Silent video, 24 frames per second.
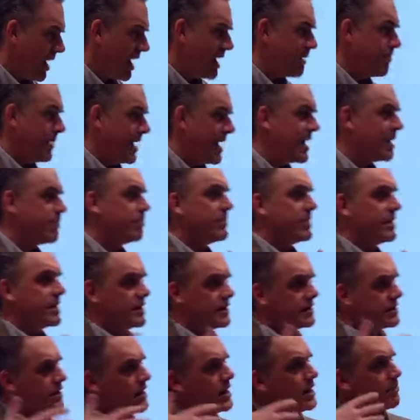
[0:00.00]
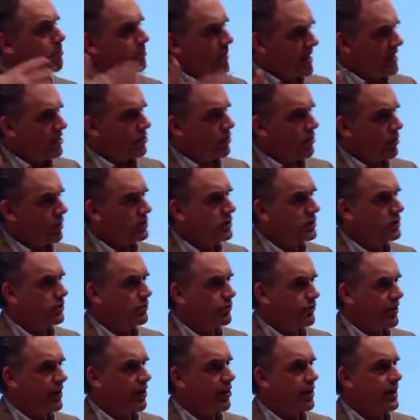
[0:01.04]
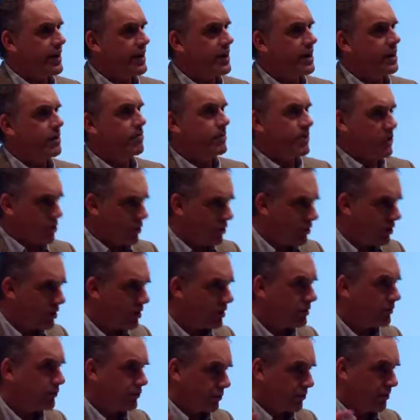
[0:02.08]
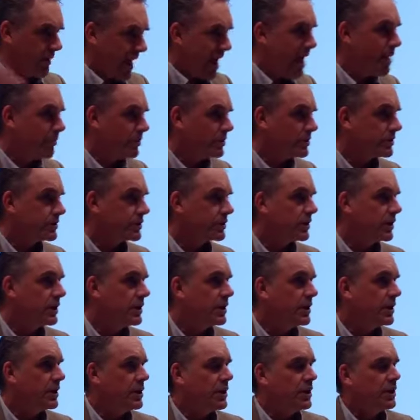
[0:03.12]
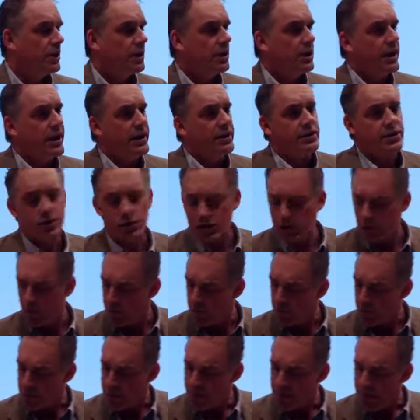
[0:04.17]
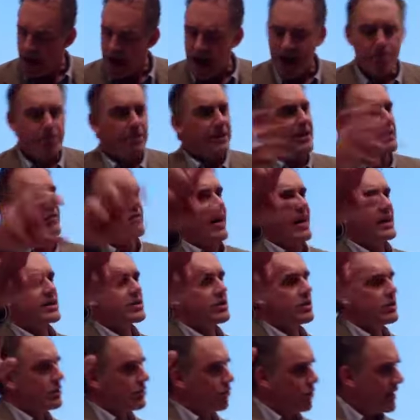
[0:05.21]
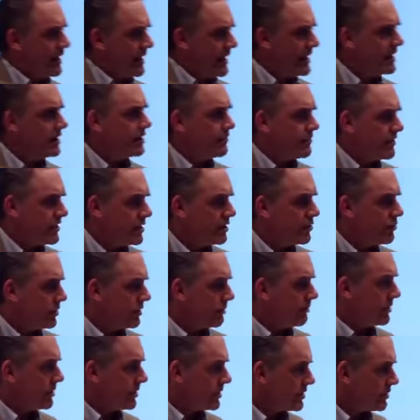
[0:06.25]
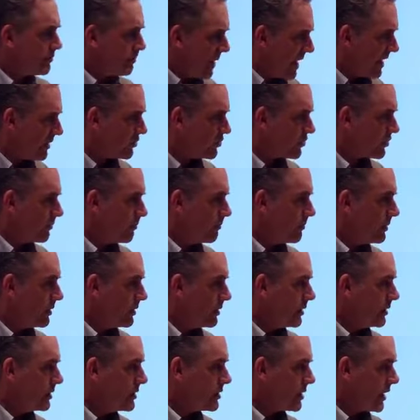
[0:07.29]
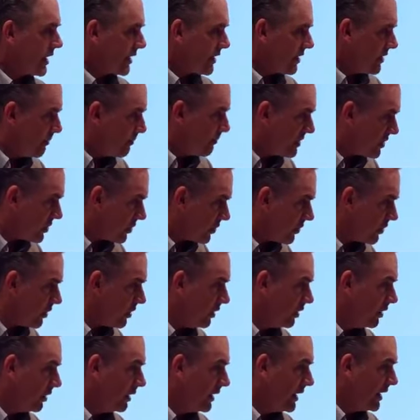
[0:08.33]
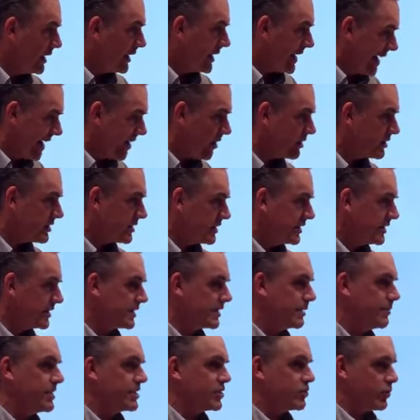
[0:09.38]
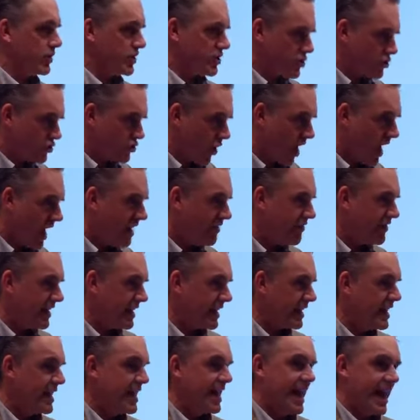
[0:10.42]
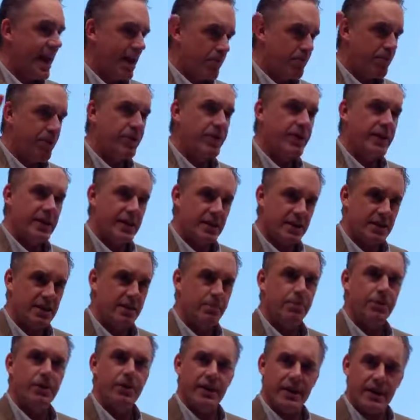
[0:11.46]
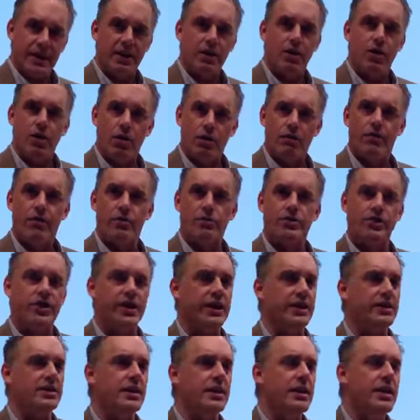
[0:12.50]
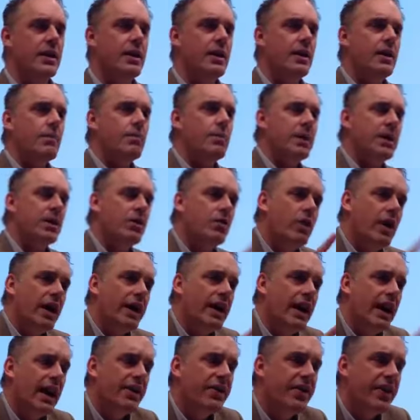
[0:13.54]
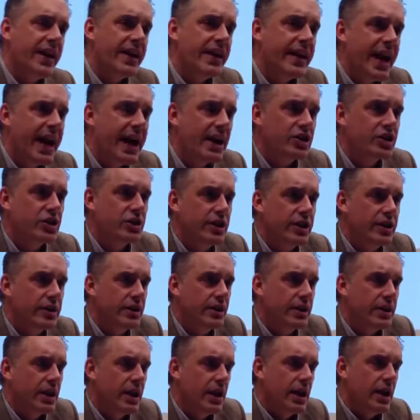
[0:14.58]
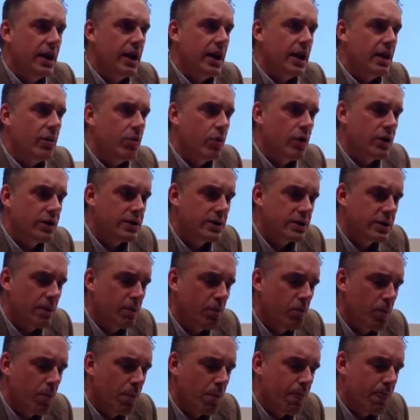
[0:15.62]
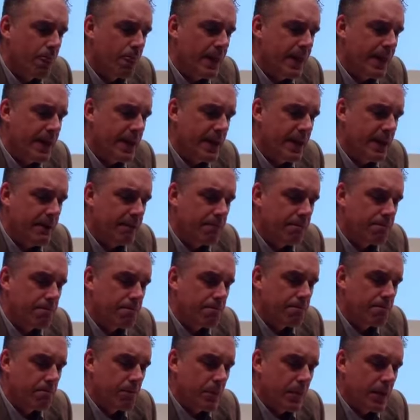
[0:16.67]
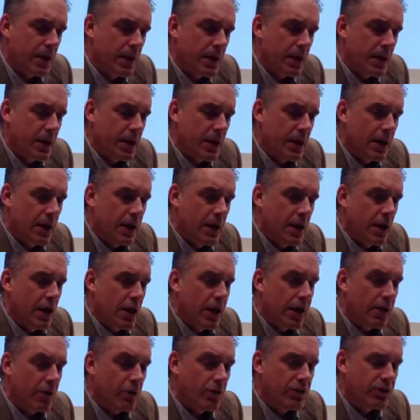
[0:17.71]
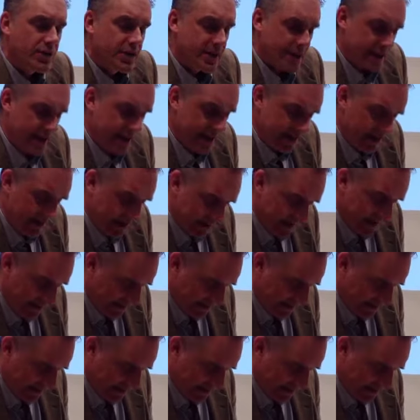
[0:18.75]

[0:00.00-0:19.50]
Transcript: by men, because men are also very maternal for mammals. And so I believe that's on the one end of the agreeableness spectrum. It's like the maternal care system is what's driving empathy and sympathy and all of those things. And, you know, I, I think actually that it was the it was the